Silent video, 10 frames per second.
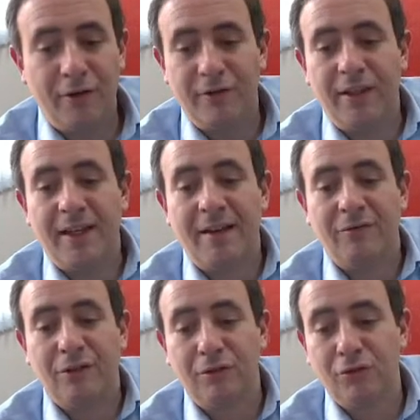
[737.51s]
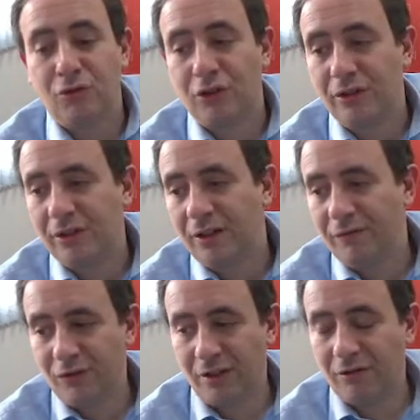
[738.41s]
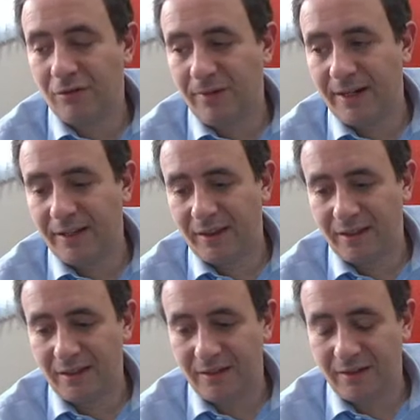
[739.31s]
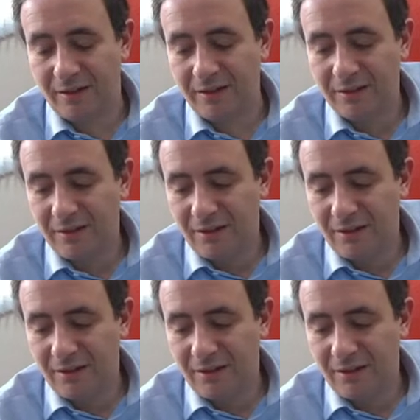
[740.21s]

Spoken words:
of the evolution of central bank thinking on